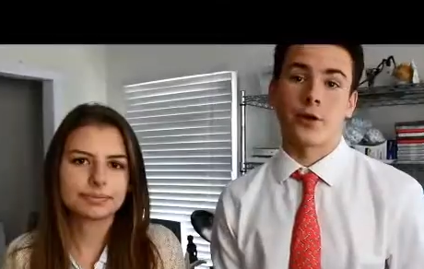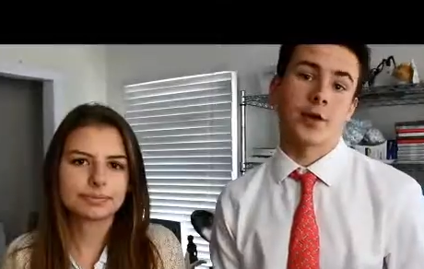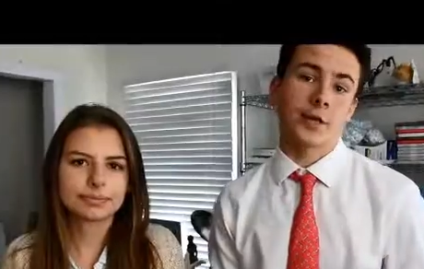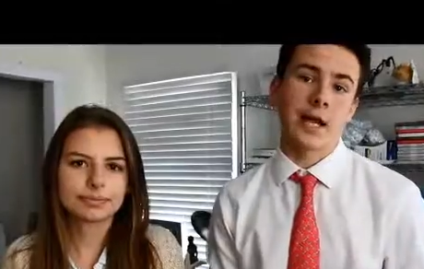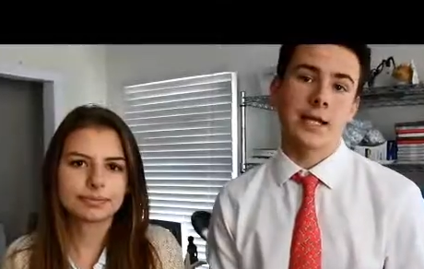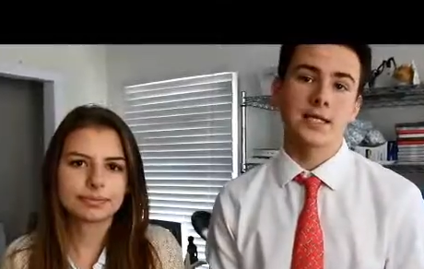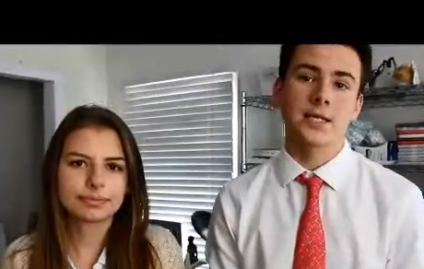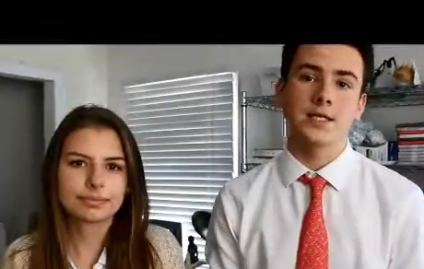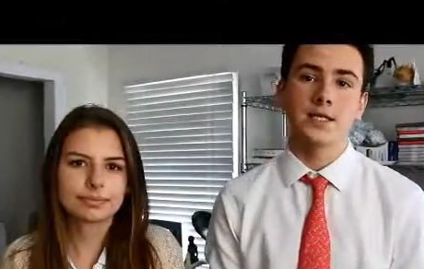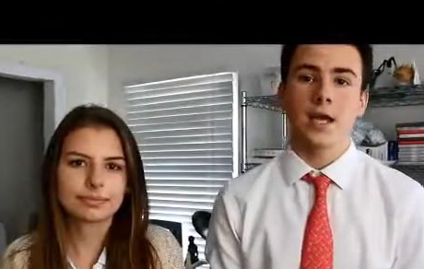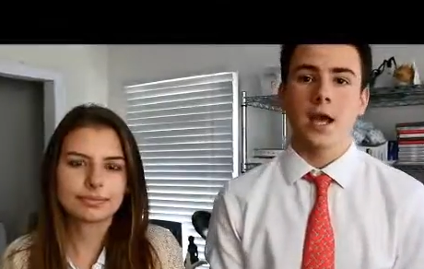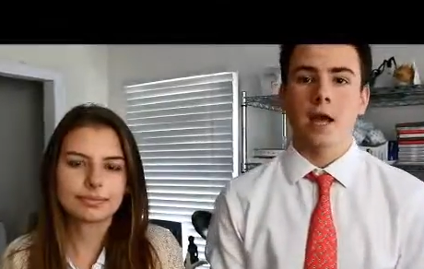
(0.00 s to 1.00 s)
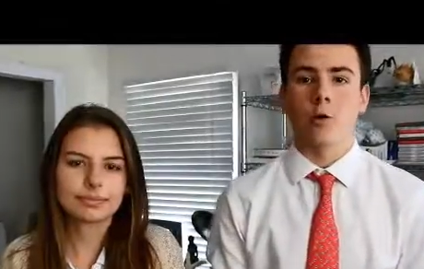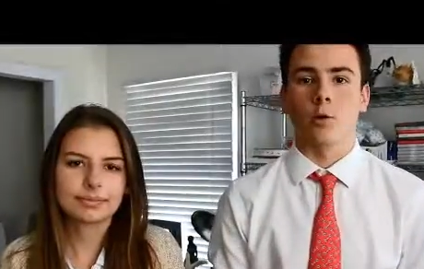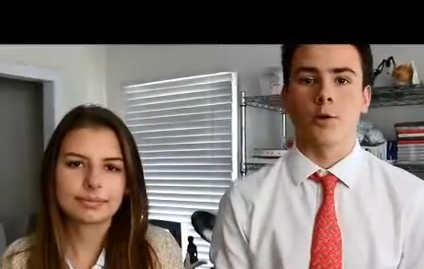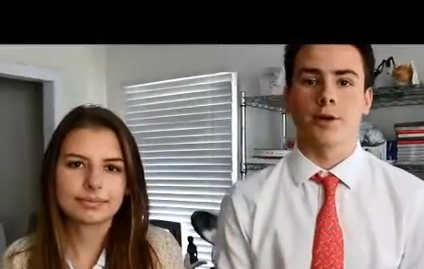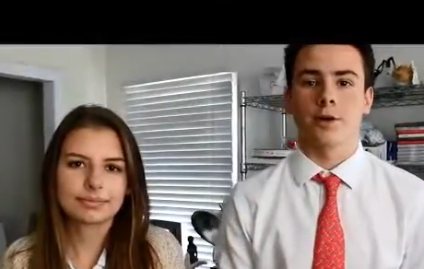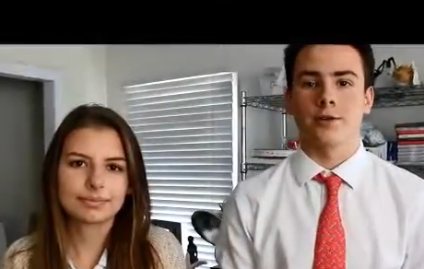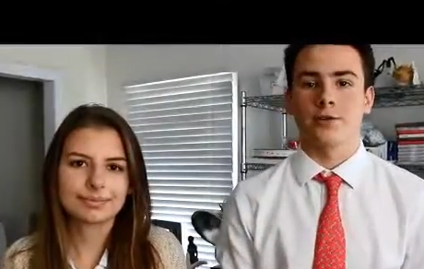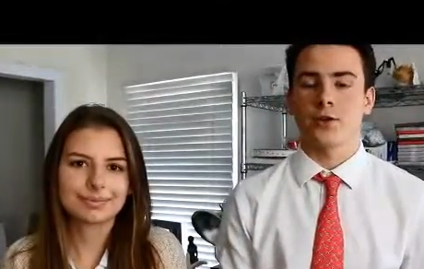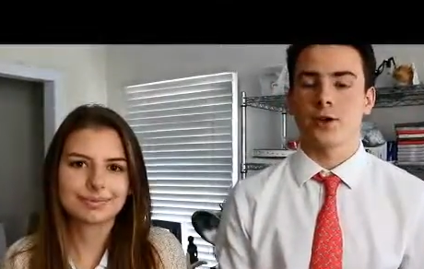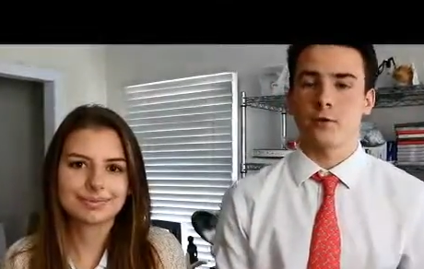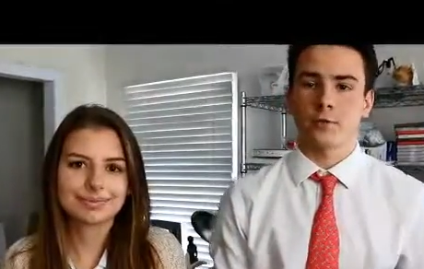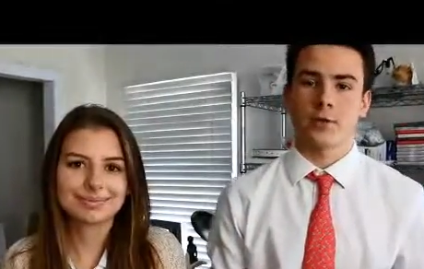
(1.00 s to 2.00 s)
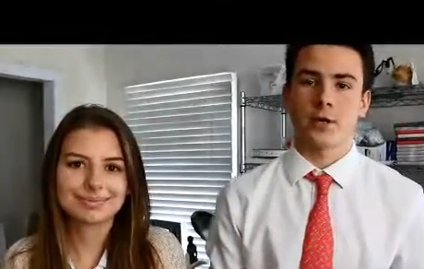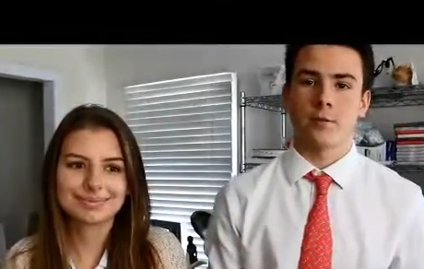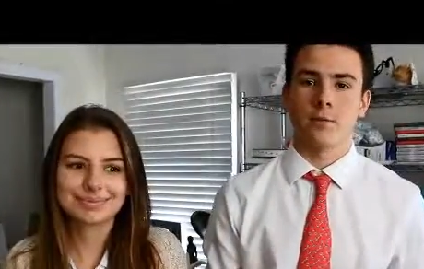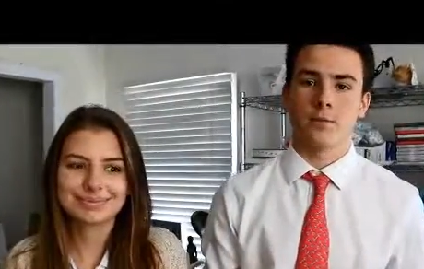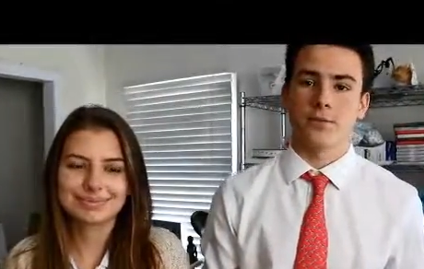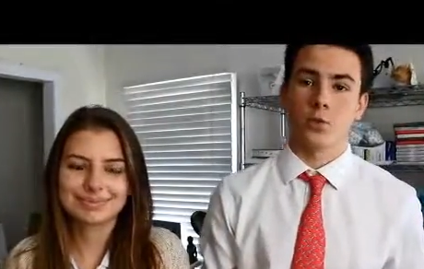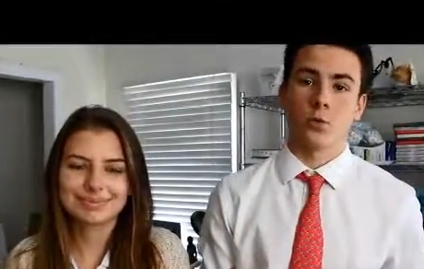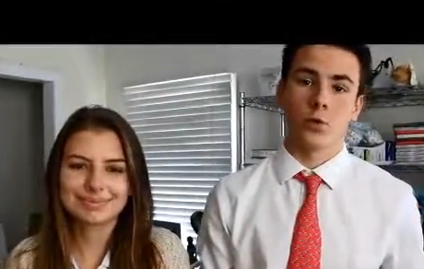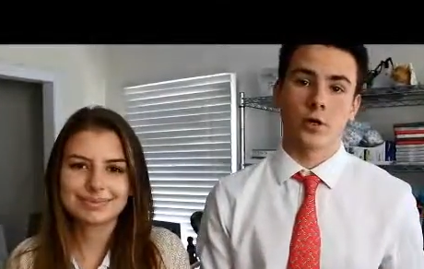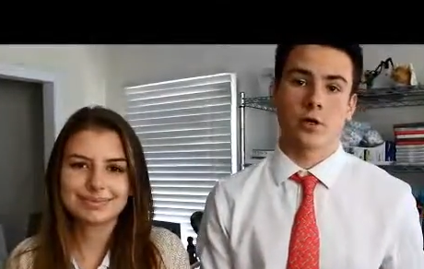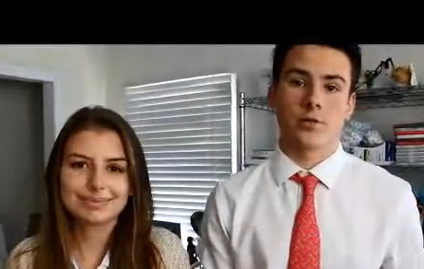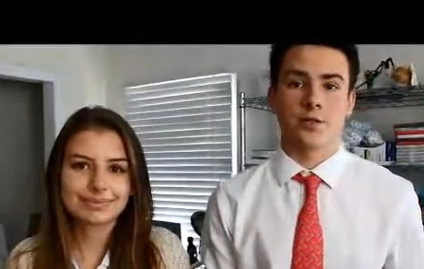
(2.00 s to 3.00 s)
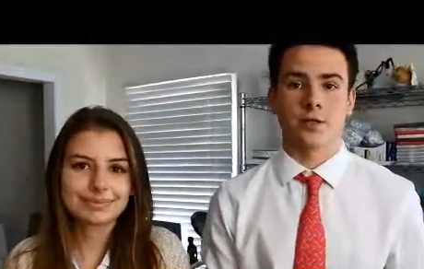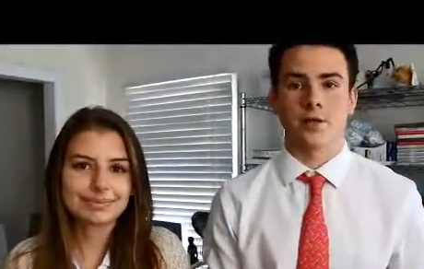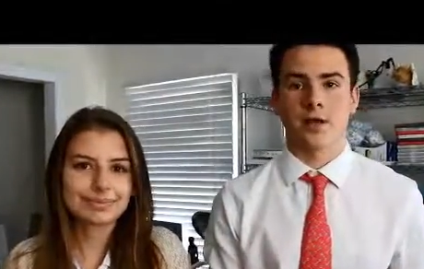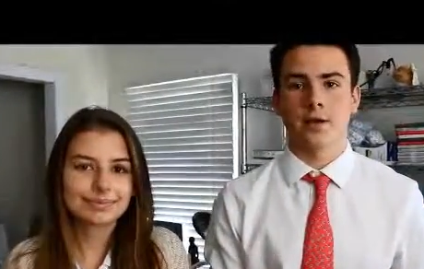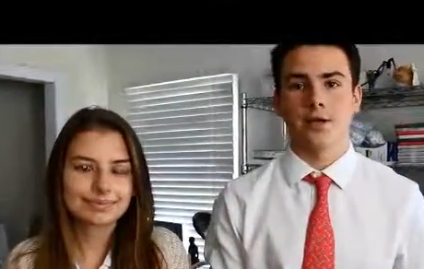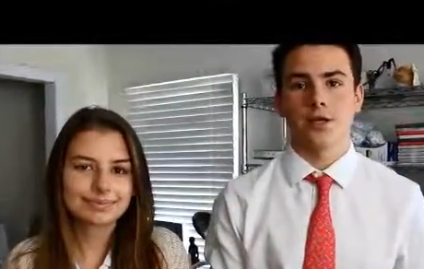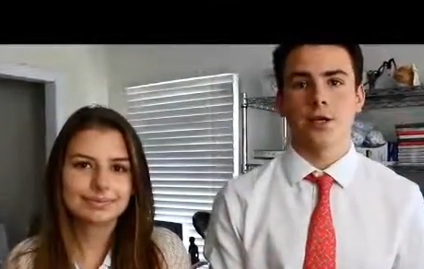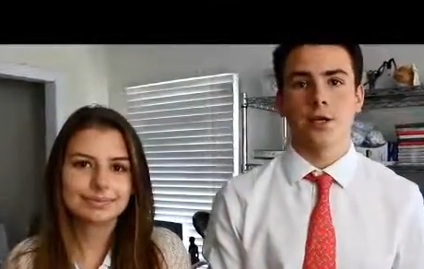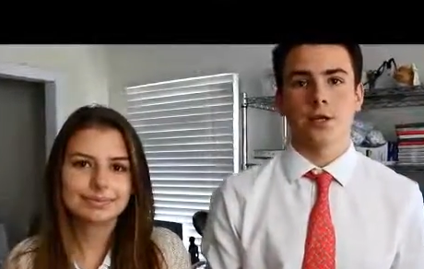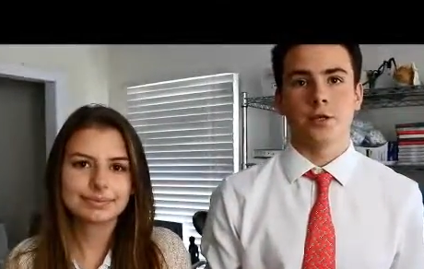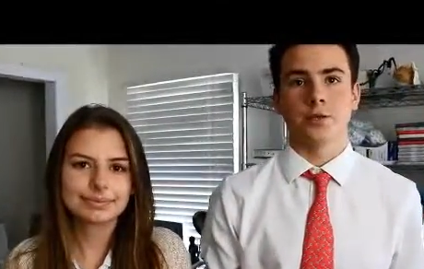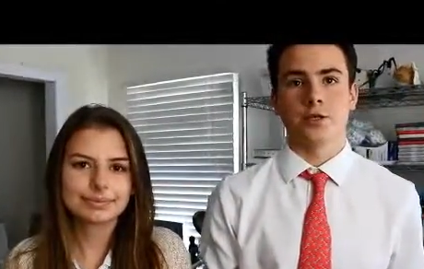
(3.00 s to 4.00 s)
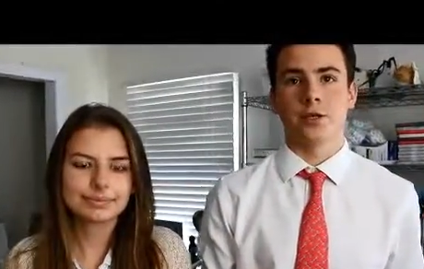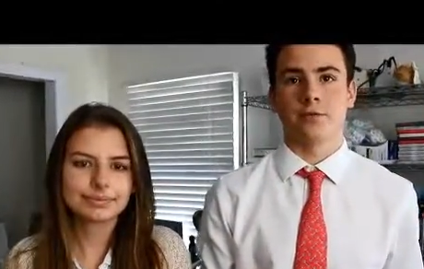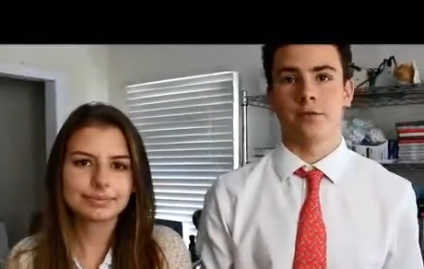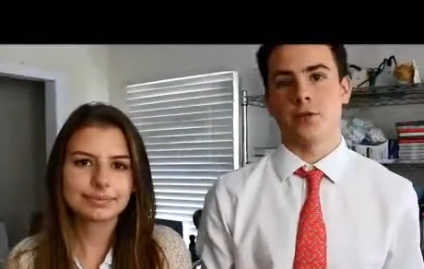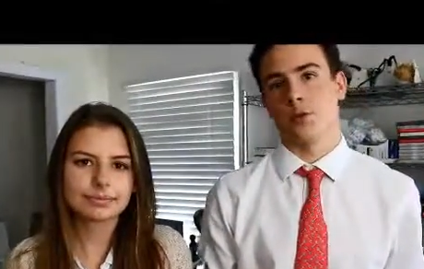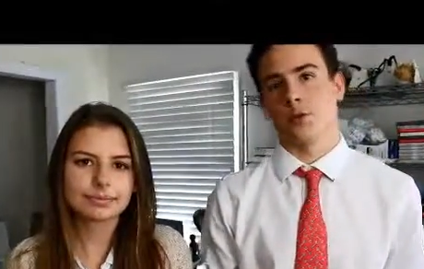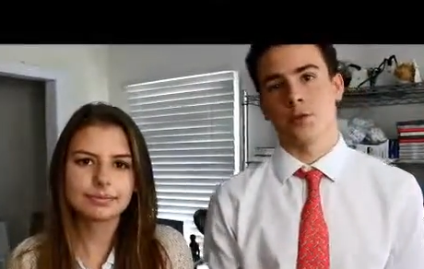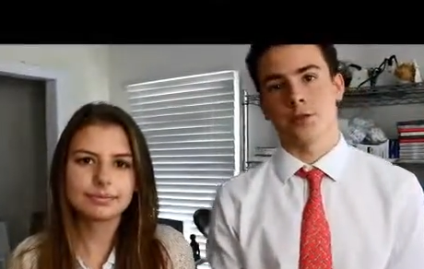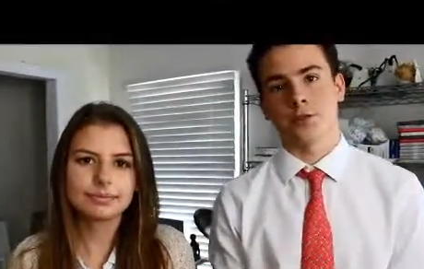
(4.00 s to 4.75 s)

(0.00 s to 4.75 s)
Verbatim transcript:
Speaker 1: art classes, and we're working on solving problems in the world that we see around us using visual art.